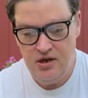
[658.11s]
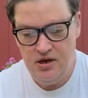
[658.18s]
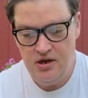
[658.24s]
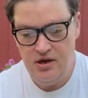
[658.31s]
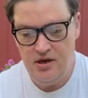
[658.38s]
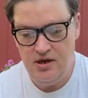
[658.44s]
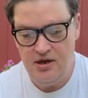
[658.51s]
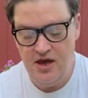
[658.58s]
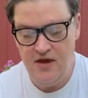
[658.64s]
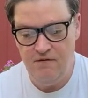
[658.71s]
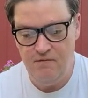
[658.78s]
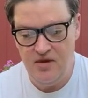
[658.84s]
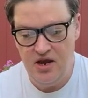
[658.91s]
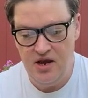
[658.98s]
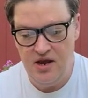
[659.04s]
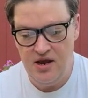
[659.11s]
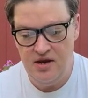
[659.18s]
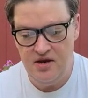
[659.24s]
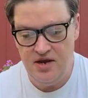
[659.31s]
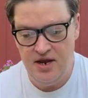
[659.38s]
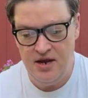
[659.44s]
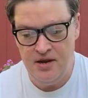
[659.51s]
and it gave me an
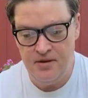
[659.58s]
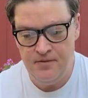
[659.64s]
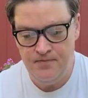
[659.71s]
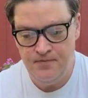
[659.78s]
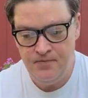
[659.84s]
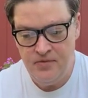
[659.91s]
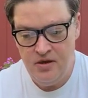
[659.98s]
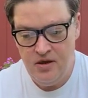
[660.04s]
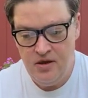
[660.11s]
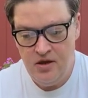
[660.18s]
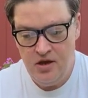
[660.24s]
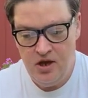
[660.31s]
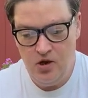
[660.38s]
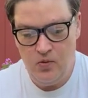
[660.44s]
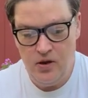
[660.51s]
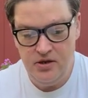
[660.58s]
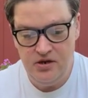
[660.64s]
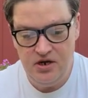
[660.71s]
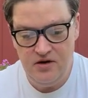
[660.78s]
idea. I wanted